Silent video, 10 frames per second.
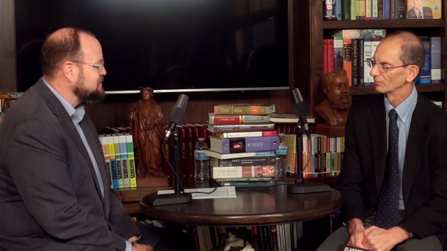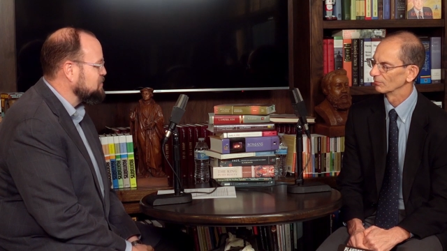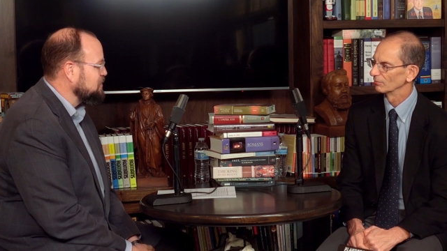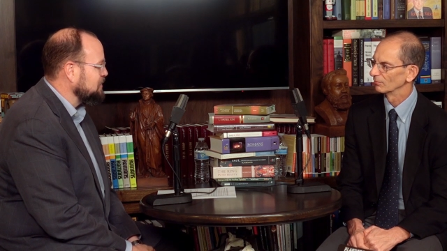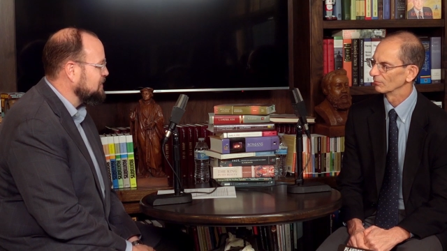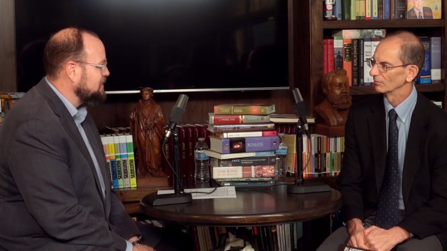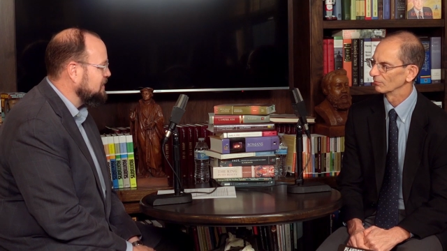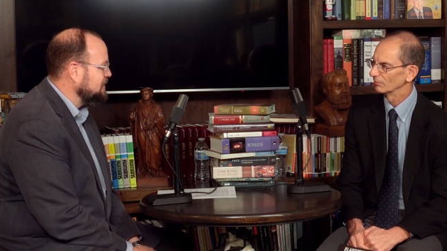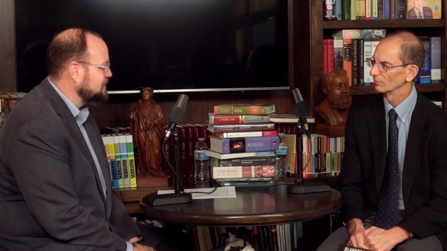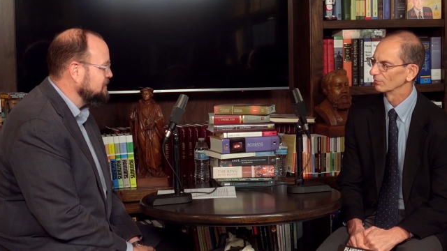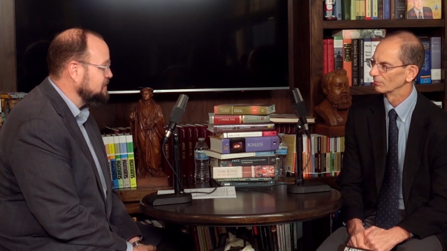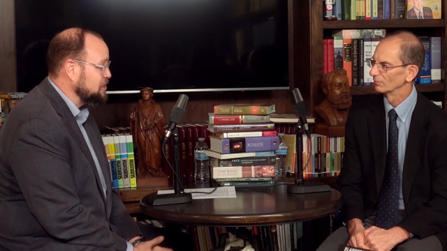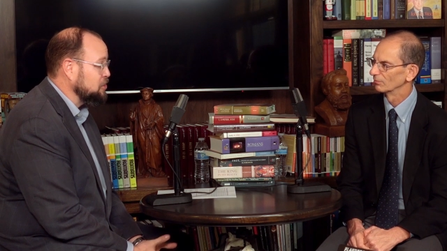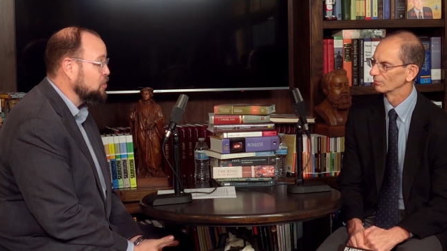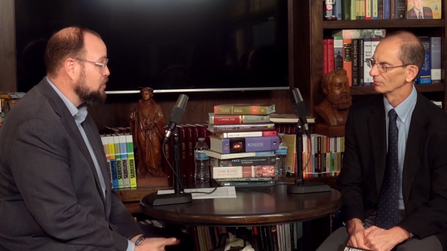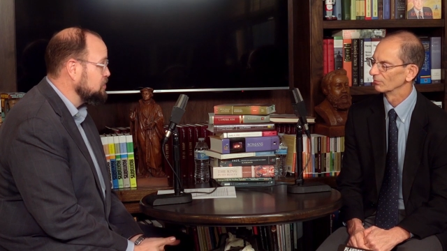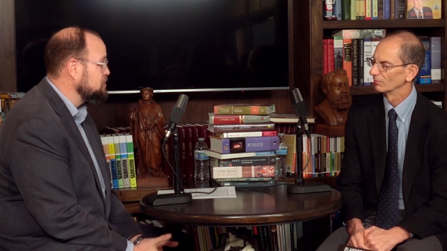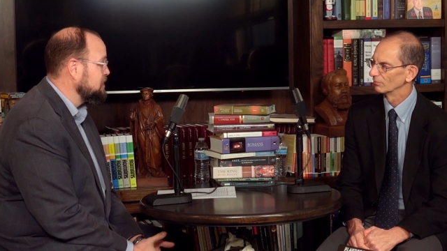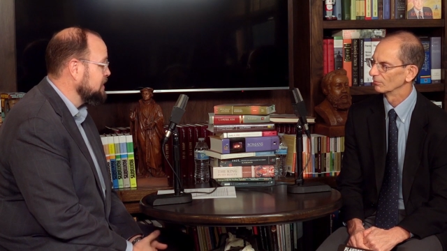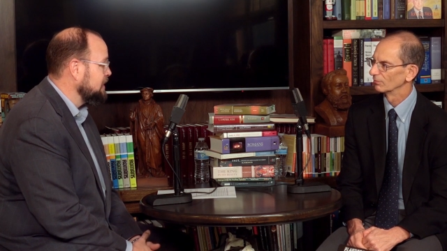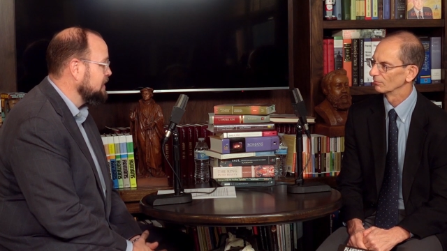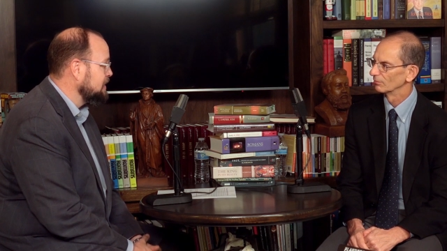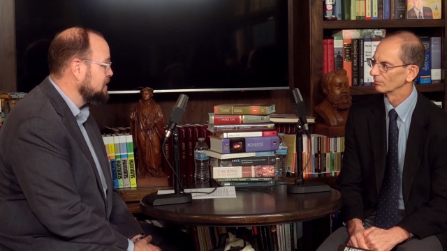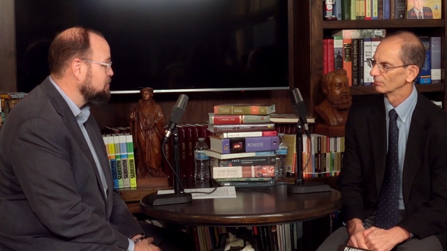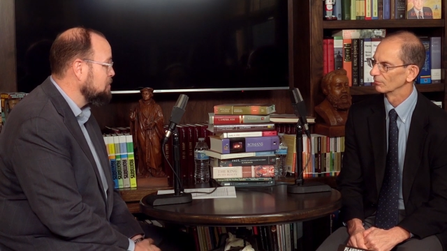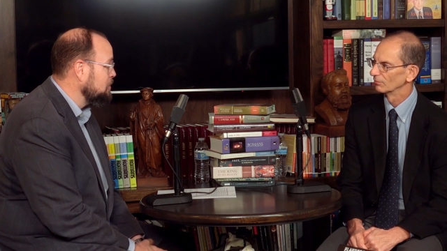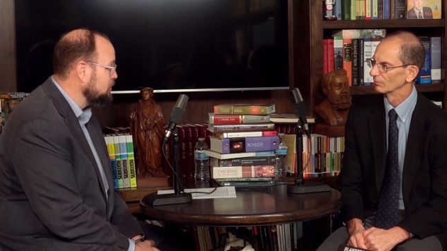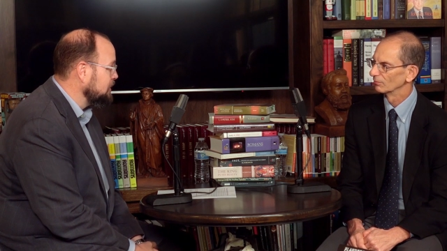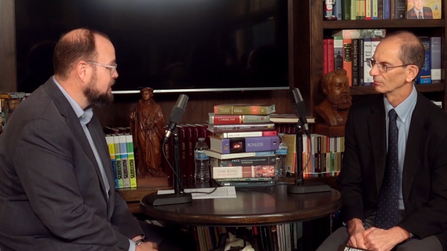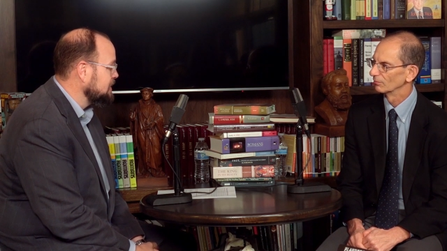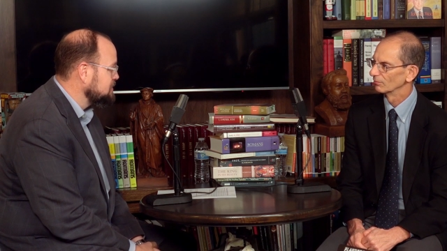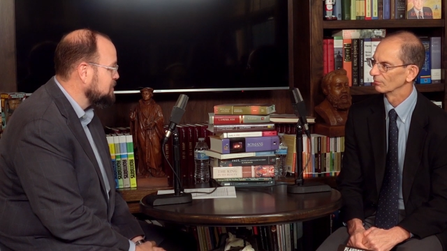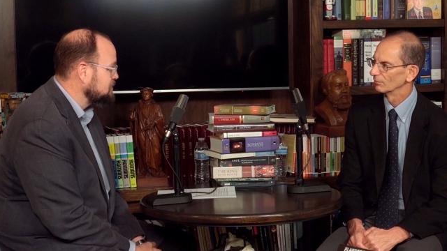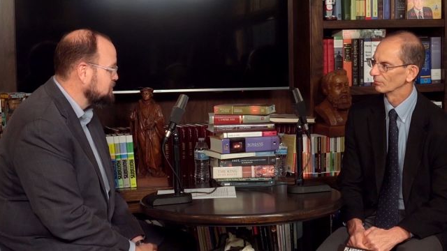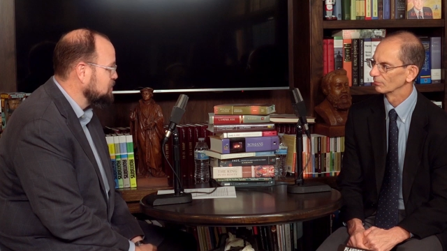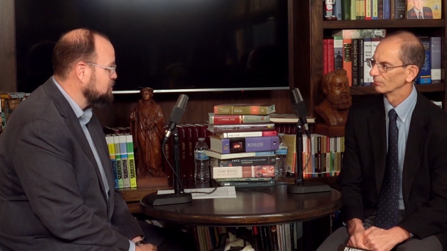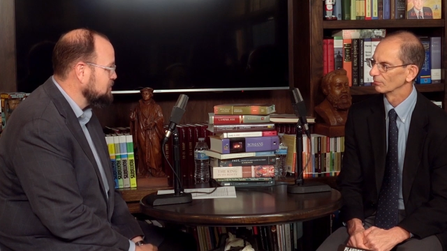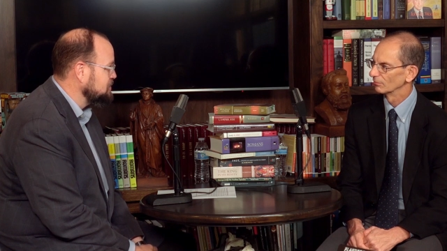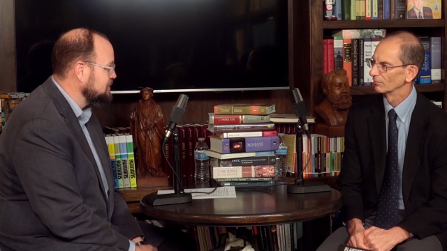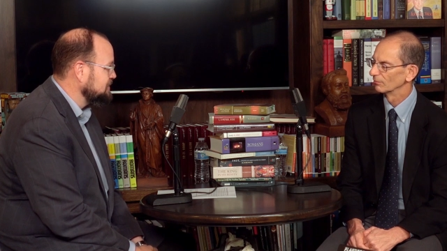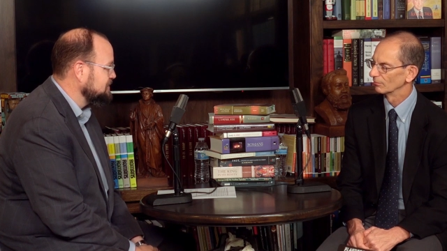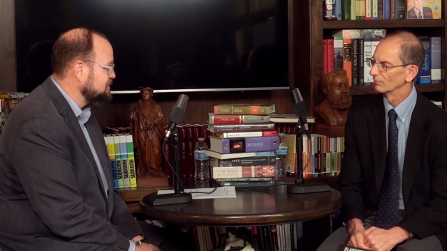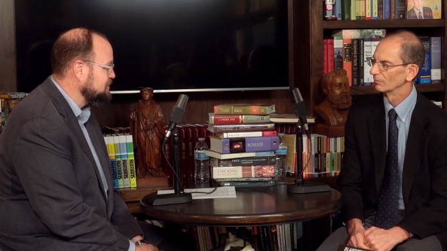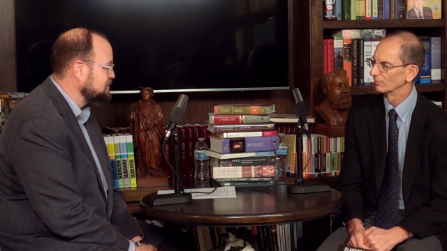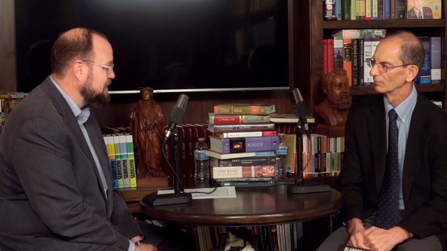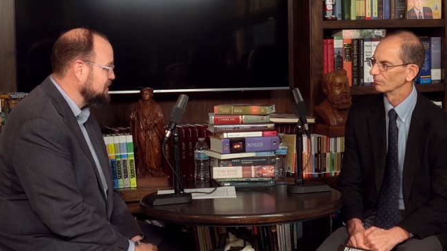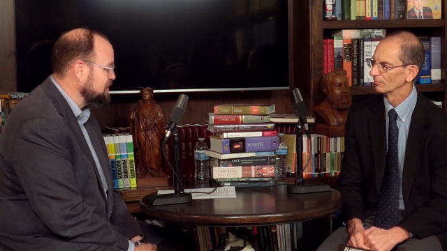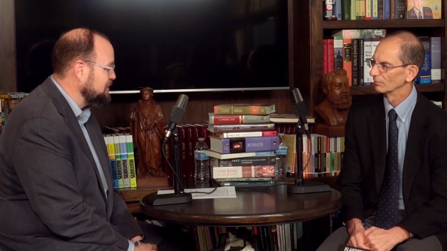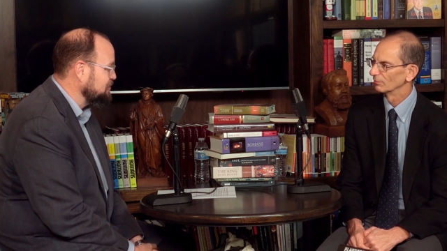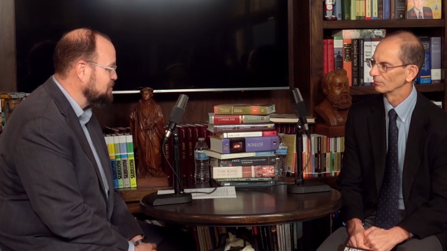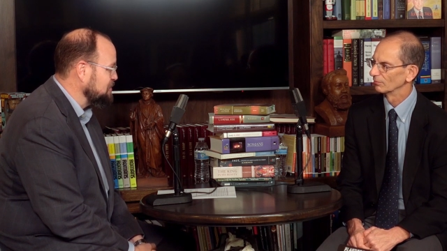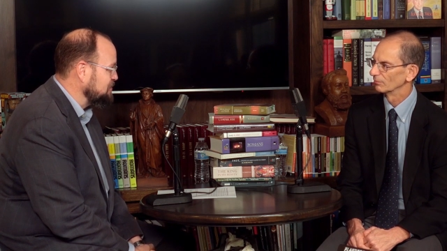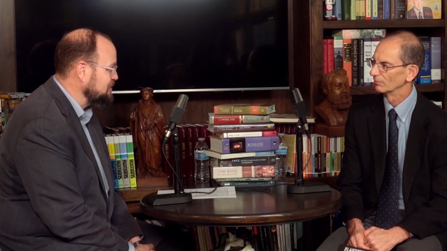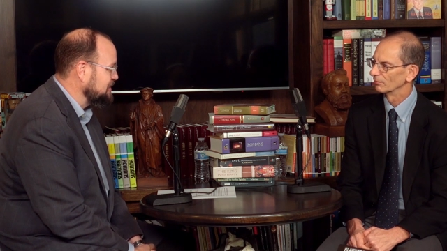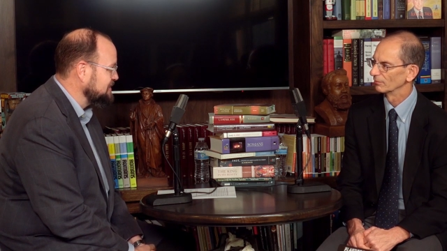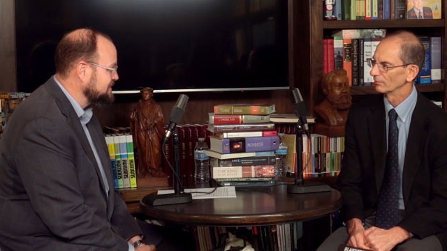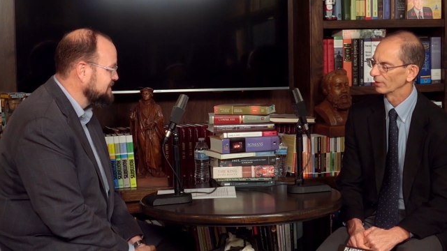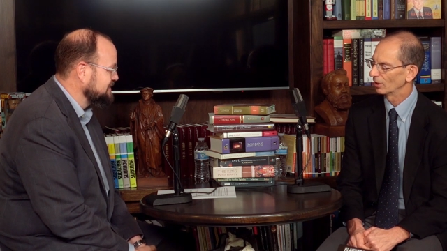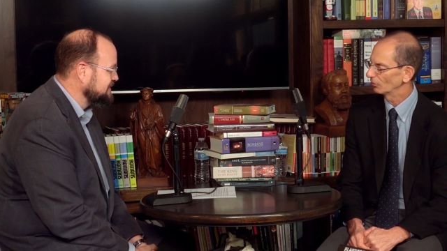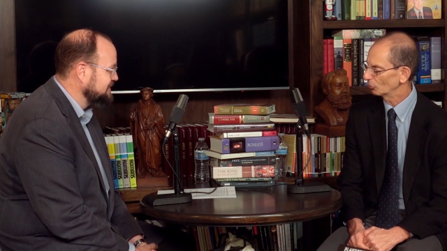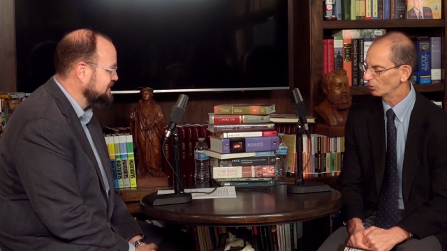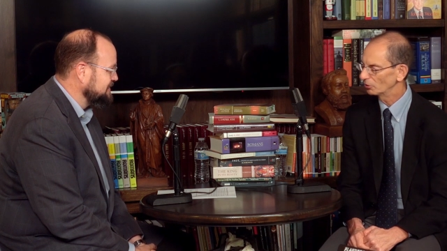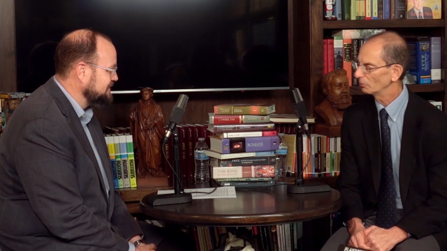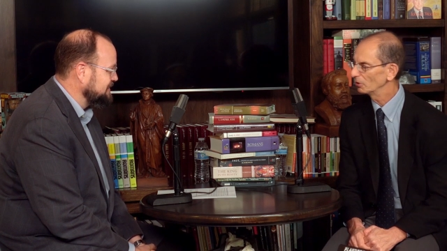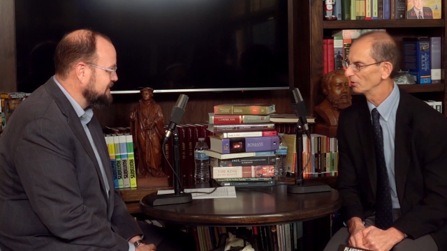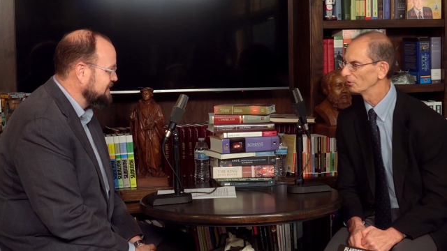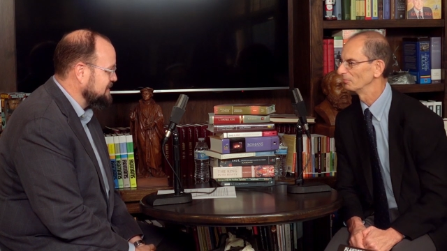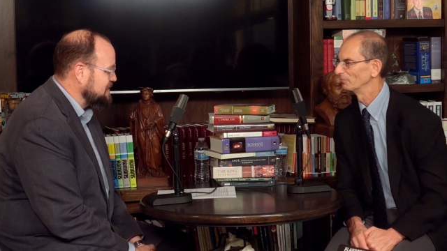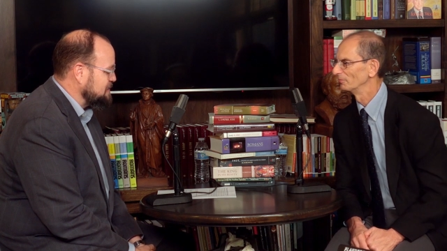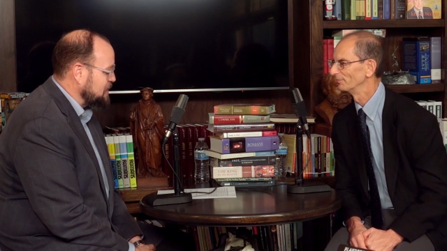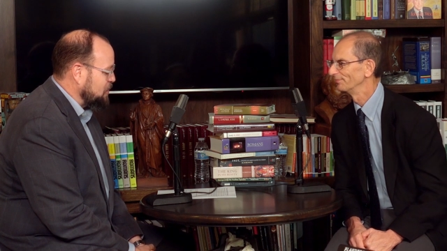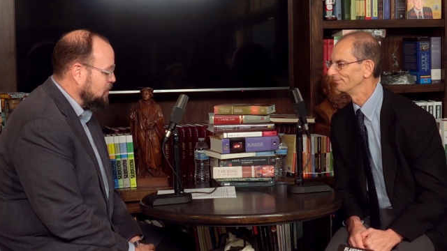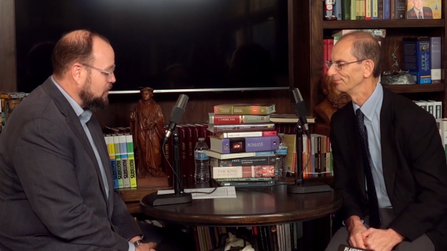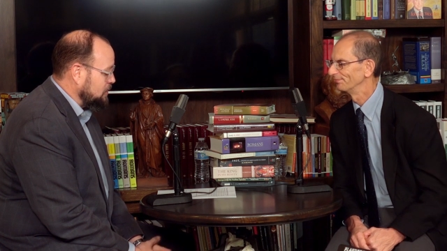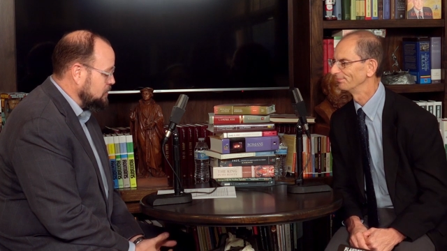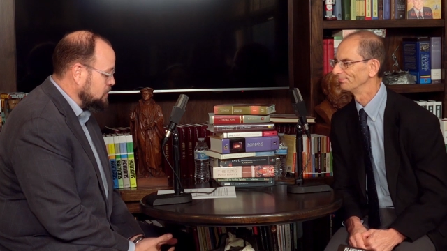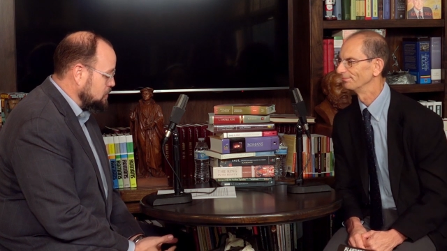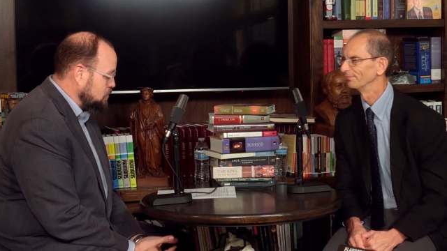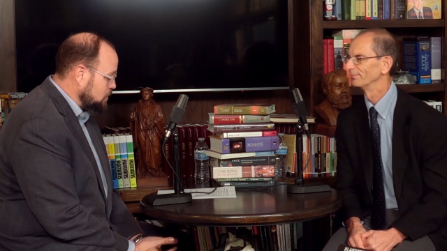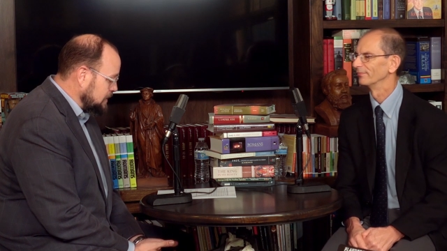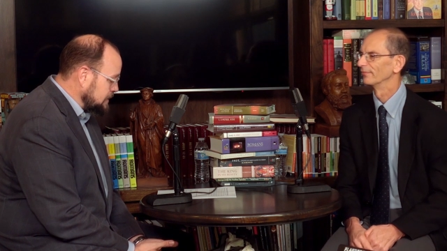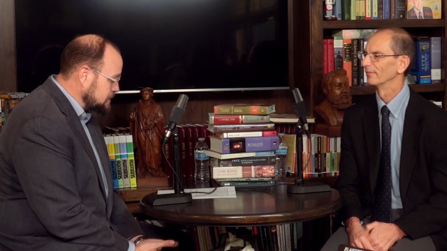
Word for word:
Speaker 1: its work on encouraging and, and promoting expository preaching. So thank you again for being with us.
Speaker 2: Well, it's great to be here. Well,
Speaker 1: what I'd